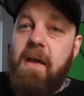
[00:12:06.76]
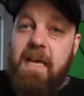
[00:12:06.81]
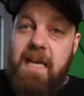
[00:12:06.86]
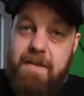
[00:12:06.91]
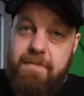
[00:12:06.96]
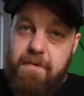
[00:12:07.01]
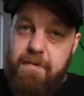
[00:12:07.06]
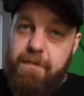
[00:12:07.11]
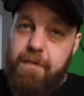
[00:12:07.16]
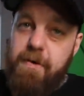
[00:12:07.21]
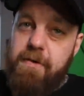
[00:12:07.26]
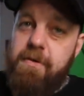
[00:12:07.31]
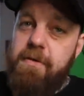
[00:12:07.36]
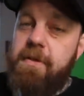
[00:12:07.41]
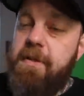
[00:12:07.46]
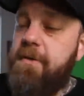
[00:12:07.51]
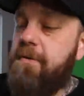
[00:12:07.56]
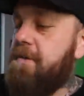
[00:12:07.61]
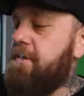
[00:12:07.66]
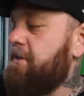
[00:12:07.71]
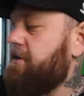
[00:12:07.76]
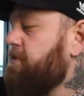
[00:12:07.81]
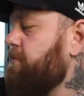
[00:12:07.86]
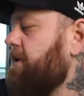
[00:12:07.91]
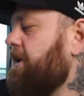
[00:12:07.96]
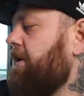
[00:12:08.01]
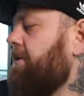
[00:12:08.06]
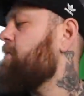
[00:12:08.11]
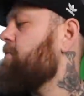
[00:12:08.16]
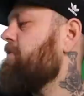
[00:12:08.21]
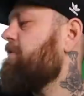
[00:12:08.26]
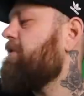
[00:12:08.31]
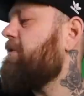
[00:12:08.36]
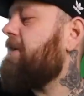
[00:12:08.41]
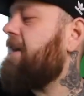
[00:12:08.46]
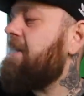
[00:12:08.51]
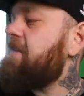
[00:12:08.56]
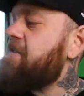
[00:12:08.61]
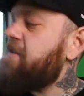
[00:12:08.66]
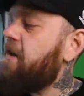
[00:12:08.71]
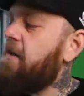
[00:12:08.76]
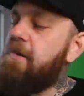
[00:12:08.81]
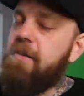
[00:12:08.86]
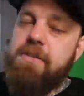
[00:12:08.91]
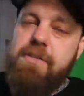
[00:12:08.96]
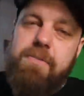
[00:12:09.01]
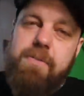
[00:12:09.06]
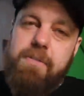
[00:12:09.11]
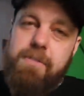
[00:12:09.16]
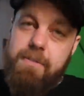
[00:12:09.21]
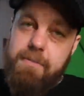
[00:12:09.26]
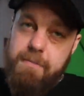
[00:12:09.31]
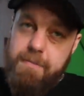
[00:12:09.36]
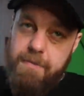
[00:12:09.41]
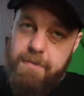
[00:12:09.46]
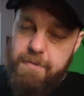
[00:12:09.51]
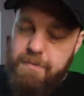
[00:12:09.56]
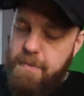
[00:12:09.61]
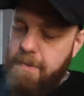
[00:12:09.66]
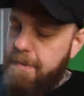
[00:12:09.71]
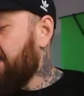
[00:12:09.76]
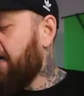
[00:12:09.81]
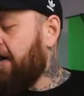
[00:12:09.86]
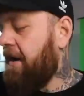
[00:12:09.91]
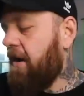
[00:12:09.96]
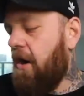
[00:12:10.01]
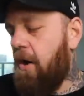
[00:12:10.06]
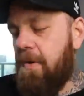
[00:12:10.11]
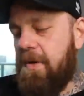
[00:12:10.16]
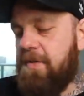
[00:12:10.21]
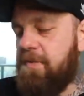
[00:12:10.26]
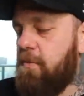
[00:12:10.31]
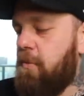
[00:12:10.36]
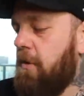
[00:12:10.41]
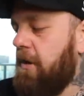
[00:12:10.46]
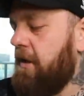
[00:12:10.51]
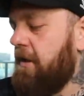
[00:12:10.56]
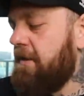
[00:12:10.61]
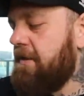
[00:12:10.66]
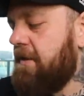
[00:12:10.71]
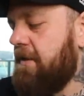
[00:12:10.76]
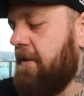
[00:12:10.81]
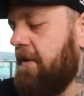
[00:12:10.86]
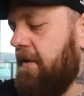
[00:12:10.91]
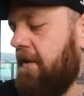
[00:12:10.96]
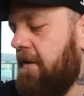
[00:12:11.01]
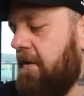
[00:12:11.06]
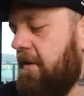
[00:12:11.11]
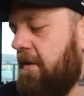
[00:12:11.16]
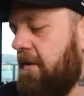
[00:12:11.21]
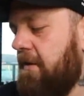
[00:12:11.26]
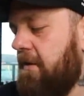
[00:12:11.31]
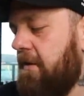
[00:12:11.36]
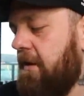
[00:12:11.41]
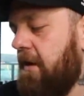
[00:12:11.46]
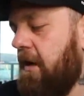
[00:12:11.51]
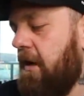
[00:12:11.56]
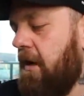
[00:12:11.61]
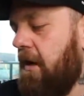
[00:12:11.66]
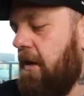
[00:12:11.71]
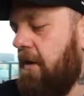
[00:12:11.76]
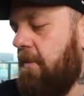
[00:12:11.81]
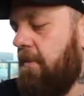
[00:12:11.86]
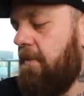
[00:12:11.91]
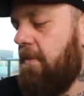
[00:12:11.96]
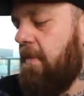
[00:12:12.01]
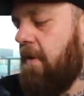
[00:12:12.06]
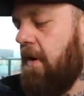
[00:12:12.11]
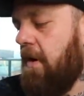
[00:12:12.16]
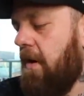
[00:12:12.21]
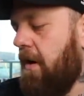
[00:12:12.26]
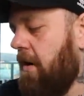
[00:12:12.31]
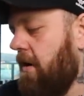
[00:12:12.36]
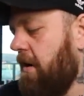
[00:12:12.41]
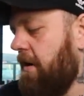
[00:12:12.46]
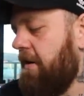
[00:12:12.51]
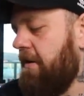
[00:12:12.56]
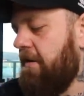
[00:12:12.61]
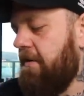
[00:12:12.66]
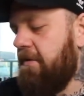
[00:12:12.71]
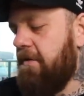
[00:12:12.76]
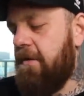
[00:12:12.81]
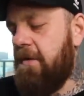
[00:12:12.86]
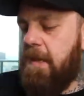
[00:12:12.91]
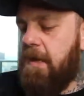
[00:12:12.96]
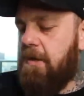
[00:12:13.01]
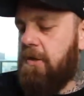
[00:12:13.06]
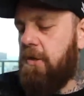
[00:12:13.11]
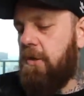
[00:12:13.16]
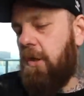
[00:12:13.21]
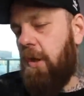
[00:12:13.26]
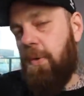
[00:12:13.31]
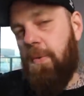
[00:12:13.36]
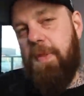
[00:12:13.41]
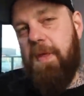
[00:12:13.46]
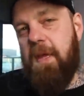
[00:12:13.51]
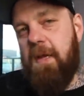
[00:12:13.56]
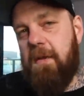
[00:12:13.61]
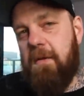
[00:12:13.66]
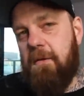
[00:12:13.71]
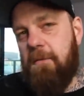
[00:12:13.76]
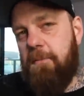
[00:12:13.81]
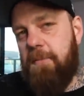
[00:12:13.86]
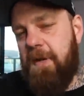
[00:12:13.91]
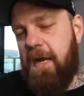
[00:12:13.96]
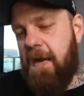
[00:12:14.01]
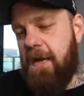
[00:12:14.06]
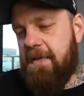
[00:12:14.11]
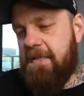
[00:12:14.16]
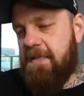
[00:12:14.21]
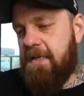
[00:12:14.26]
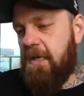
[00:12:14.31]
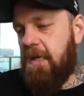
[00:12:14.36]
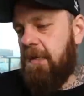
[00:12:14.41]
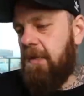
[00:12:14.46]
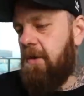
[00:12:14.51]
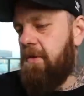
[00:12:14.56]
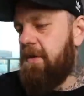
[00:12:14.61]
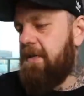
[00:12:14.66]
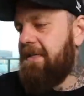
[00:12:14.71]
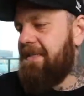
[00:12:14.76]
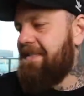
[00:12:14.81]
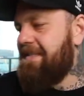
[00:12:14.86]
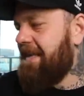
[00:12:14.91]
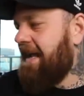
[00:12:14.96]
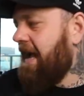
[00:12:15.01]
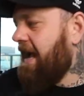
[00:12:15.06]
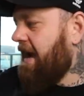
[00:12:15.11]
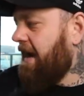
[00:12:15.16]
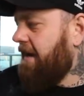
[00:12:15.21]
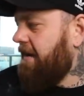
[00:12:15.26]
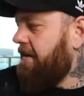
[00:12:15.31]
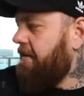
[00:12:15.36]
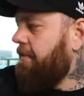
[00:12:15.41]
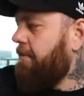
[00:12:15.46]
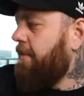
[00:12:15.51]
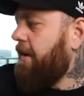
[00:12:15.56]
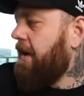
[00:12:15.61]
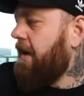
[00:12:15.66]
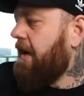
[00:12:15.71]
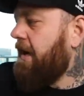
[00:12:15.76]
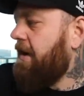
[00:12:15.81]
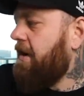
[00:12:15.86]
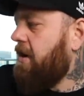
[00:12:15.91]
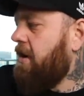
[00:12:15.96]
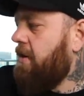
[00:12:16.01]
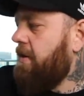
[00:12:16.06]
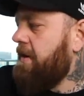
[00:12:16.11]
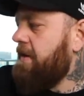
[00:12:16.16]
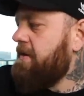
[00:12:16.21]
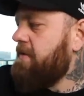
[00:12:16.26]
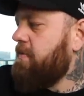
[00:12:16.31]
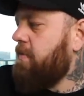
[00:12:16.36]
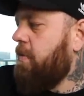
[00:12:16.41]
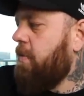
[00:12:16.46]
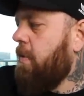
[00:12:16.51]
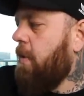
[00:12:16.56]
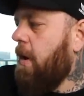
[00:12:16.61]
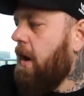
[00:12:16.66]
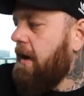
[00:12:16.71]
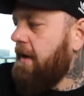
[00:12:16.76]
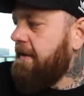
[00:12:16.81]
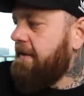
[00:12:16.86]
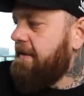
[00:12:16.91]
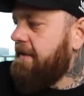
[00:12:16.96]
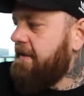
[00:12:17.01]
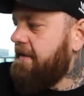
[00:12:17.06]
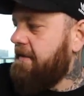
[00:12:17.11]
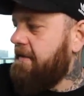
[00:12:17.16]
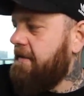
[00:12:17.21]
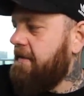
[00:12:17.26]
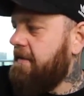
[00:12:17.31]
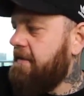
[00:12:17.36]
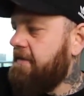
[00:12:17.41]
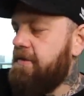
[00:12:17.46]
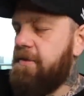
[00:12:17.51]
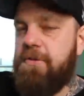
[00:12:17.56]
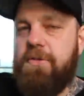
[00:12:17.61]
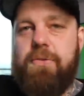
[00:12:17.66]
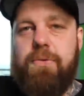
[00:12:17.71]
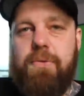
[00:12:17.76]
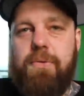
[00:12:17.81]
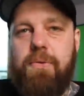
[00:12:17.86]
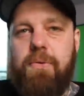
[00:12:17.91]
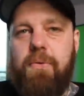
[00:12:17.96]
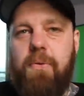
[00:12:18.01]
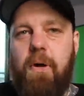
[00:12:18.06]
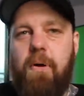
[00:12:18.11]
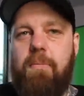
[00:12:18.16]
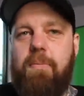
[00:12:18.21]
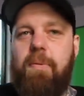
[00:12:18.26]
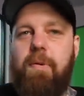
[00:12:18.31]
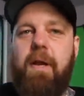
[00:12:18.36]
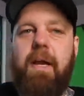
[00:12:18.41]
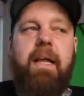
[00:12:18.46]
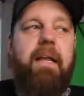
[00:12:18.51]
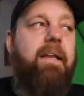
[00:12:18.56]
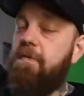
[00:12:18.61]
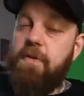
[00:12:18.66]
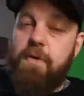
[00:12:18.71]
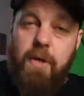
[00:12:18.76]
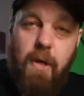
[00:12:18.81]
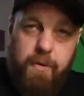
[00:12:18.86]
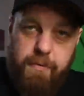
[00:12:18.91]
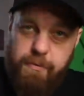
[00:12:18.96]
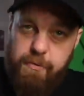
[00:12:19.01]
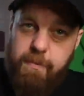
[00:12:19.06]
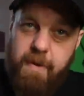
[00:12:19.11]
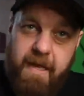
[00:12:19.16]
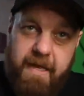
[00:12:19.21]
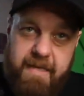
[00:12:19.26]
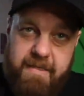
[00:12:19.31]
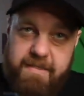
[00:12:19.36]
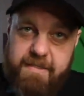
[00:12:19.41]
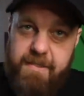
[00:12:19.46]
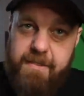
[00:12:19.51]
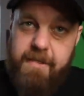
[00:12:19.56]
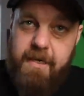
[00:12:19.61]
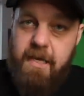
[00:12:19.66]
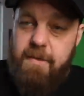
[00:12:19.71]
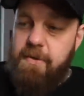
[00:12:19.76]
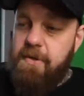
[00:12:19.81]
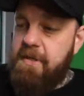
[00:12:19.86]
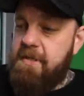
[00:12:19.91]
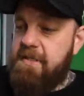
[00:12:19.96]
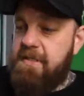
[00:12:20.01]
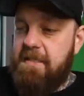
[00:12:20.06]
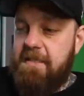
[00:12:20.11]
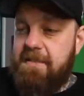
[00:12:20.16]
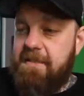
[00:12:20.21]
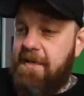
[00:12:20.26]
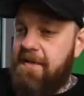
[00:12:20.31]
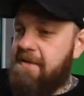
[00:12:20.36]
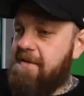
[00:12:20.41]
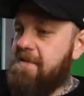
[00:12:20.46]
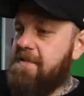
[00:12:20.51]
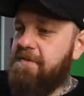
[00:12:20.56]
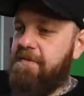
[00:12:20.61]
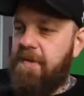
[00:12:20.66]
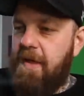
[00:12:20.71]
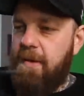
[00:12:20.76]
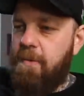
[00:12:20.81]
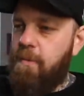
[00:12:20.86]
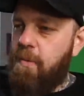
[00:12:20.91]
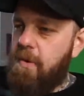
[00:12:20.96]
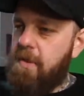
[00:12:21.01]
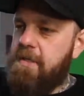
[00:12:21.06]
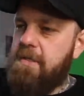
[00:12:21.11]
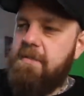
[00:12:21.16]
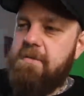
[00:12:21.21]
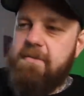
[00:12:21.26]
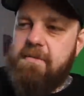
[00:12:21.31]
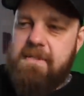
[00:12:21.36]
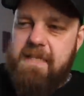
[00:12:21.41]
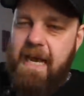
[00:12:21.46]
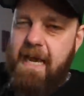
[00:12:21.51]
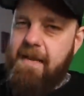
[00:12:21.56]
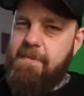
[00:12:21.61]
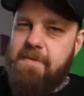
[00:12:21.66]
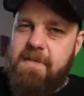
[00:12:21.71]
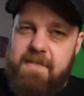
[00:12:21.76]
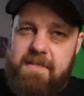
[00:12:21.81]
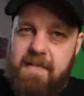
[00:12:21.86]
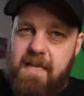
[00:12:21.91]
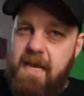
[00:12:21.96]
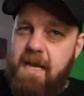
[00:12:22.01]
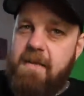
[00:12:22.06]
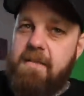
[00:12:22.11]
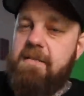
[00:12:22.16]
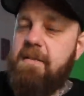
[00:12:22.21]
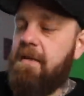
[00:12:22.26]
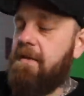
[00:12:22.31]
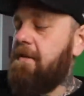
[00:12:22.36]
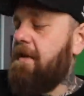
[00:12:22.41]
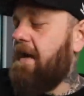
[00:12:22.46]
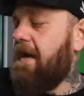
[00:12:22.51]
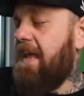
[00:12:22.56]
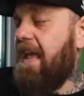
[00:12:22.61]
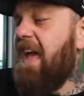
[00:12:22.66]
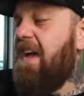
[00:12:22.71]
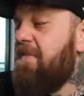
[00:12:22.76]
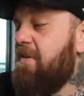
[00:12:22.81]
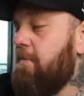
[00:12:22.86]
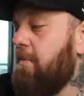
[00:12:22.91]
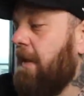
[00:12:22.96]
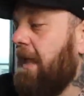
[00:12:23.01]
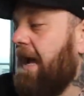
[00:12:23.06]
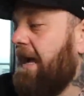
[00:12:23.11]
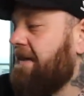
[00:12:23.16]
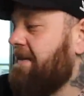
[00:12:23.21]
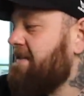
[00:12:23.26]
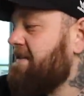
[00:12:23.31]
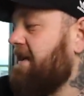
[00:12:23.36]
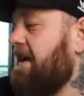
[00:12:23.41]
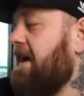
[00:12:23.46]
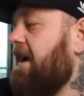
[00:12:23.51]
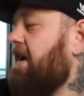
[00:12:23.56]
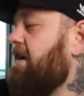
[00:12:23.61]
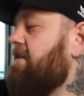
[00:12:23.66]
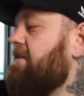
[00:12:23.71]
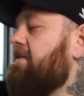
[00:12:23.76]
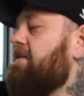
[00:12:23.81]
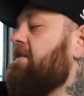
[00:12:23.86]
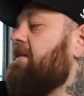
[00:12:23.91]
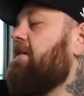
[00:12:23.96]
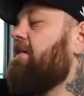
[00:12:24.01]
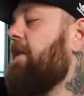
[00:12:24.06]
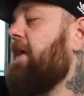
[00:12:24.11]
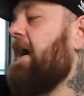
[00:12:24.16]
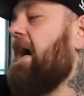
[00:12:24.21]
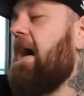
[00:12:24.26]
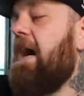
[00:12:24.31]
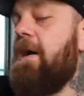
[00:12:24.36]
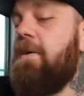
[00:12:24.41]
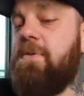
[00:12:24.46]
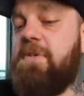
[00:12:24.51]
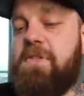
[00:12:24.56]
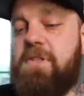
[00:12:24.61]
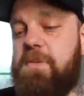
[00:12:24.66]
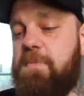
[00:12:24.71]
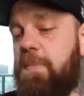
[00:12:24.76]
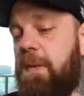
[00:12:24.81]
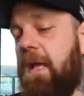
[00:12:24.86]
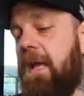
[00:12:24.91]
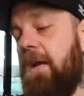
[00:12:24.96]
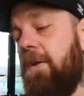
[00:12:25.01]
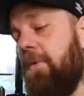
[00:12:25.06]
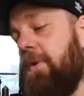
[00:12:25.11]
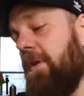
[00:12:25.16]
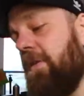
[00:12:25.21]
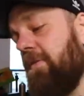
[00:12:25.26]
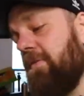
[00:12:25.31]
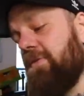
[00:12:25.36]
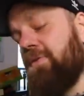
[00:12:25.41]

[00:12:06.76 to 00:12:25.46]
Even further than we just went. But before I started doing YouTube, I'd always worked on clothing. Not necessarily clothing design, but I'd always wanted to do a brand. If you go through my Instagram, you can see tons of like one type designs, like a lot of heavy black designs that I was just playing with.